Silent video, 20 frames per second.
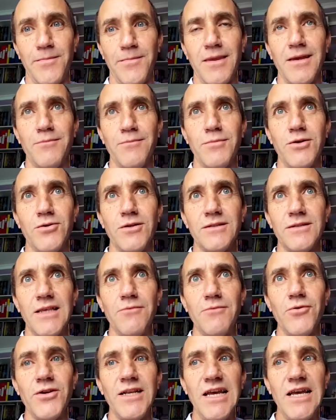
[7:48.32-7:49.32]
Because they
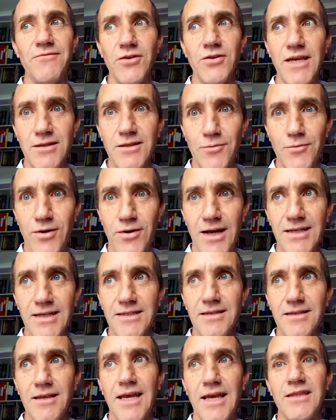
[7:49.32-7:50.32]
would never get the
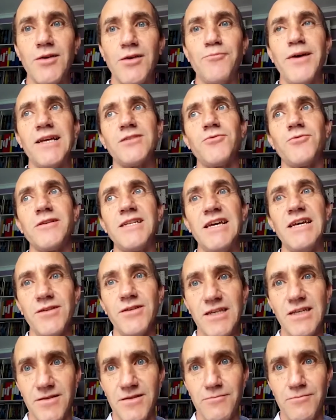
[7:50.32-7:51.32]
price and the banks will never
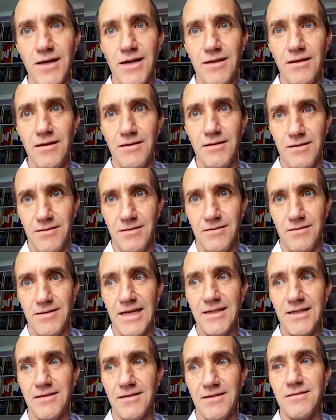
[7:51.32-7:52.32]
give the money.
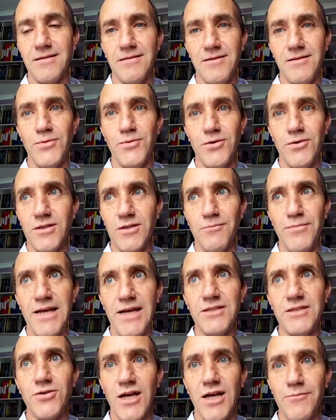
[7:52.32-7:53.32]
Because the
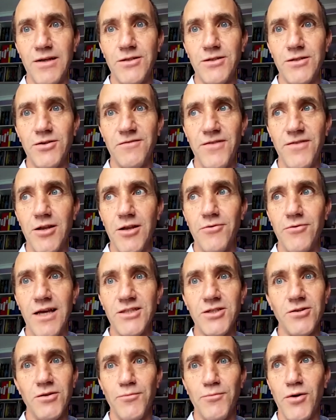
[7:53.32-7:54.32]
banks will come and do a
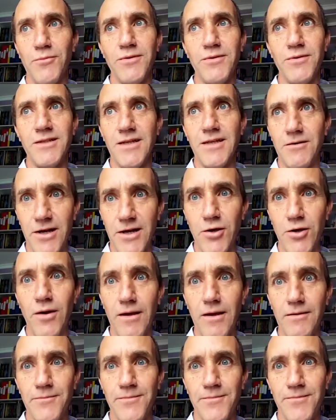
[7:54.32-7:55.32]
valuation of the property and run
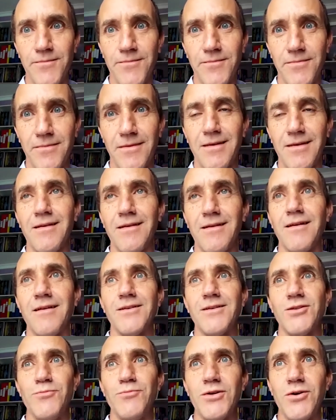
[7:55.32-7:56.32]
away.
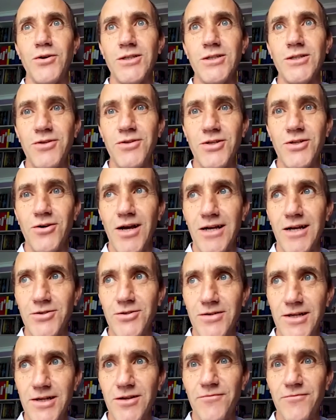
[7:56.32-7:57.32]
So because we know how
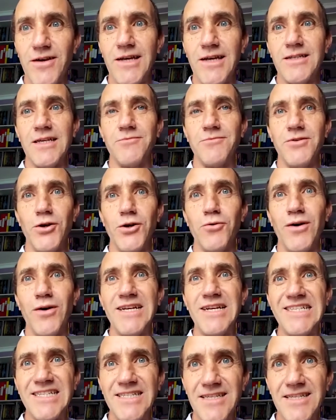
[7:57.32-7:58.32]
to renovate and we know what
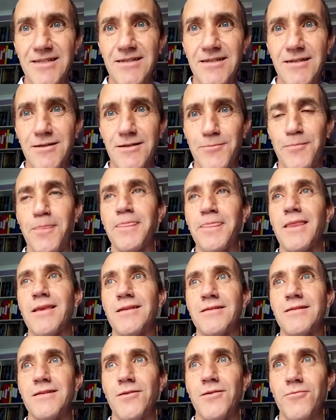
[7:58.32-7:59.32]
is needed,
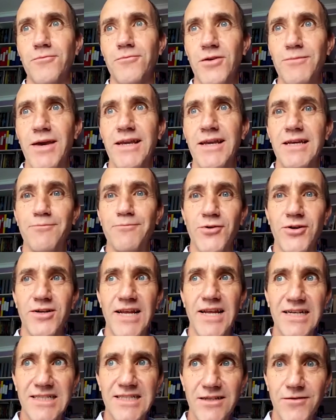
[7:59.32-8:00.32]
we make it
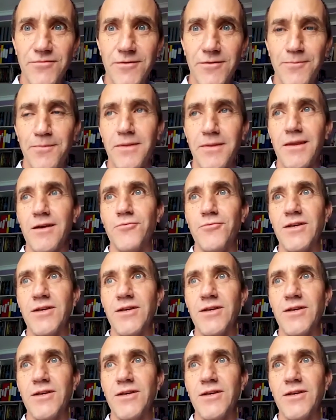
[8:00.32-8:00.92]
productive, we